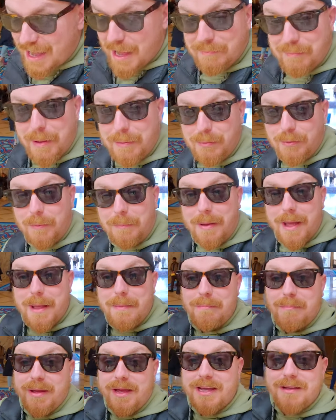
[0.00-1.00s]
And people will
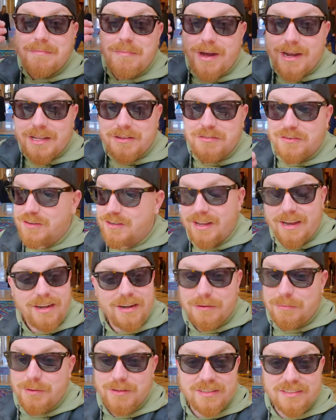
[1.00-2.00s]
pay big money for
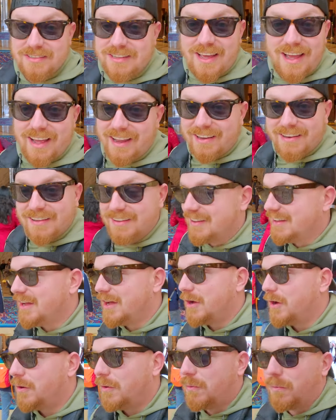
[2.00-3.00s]
terrible design.
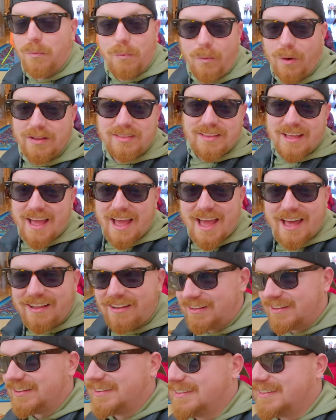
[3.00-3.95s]
What the hell?